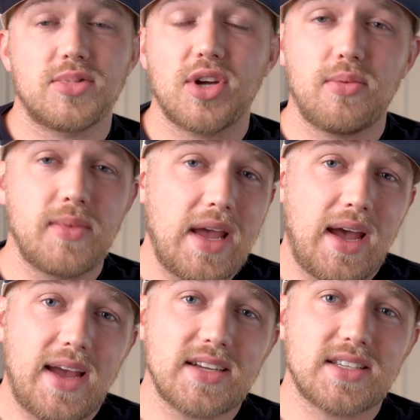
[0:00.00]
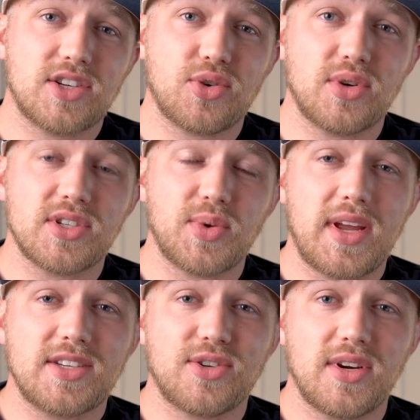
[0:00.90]
So I guess the short and sweet
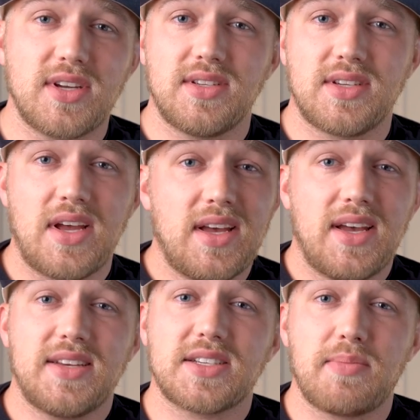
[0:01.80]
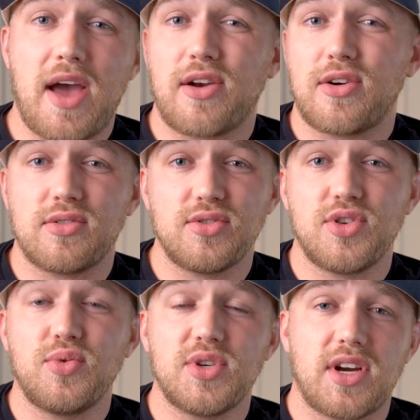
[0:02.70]
answer is it doesn't matter,
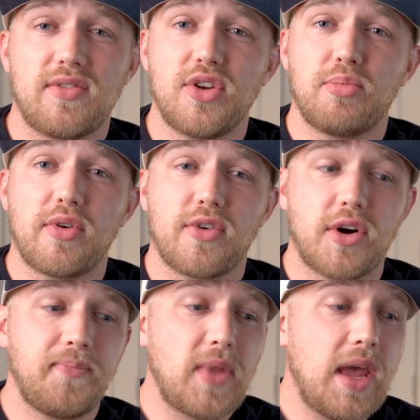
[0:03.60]
do whichever you prefer.